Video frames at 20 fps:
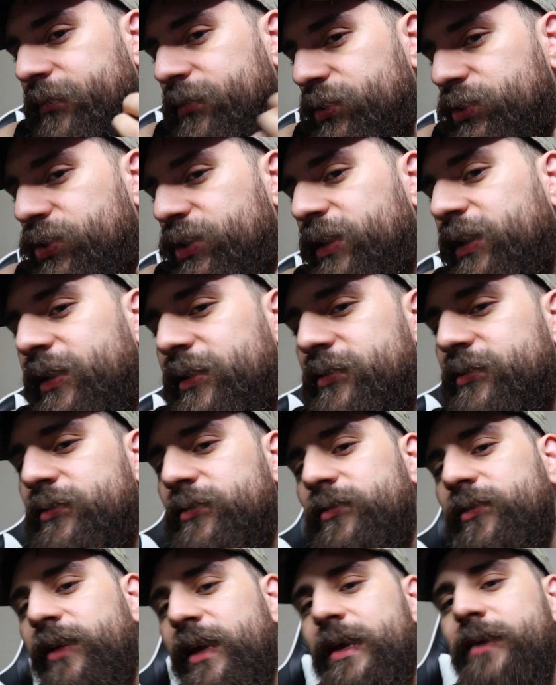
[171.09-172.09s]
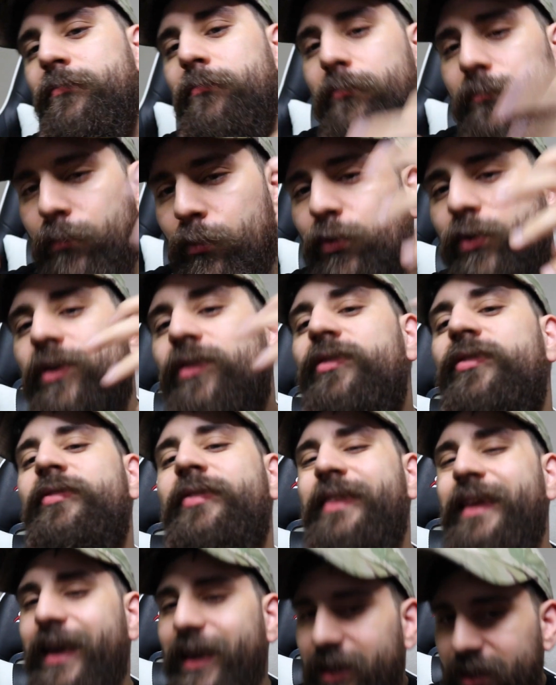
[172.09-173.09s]
cheeks get more
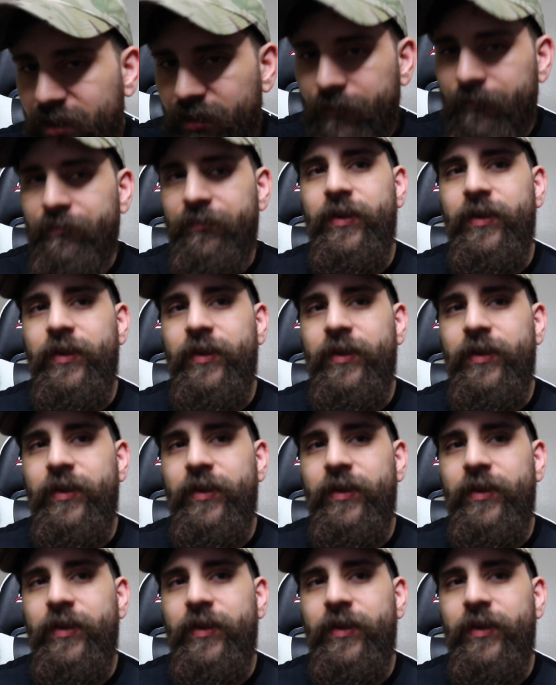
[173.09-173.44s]
thick.